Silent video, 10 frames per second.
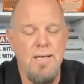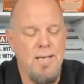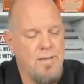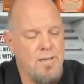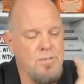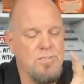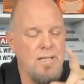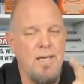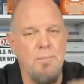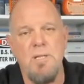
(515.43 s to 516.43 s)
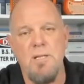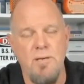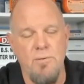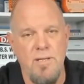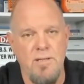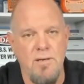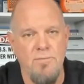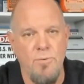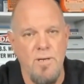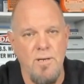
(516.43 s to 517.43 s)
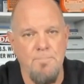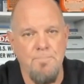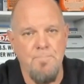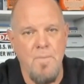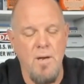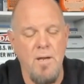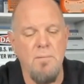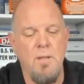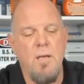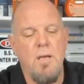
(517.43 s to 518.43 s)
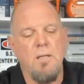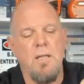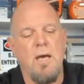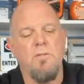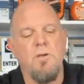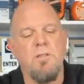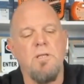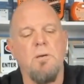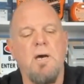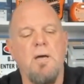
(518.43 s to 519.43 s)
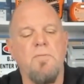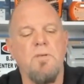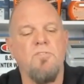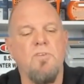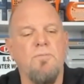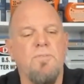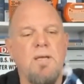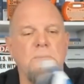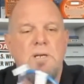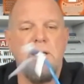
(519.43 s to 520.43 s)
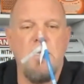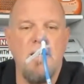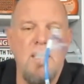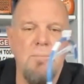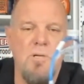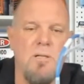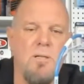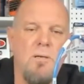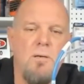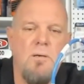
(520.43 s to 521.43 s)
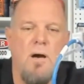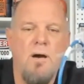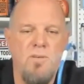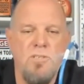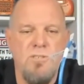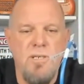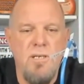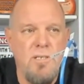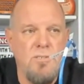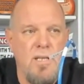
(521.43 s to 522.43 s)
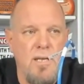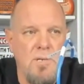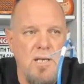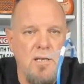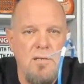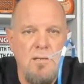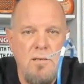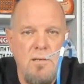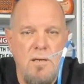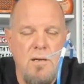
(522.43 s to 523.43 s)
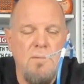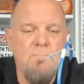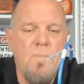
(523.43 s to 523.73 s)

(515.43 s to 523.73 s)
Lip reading: There's a liability right there for you. All right. Now, the good thing about this self-laminating label, obviously it is laminated, right?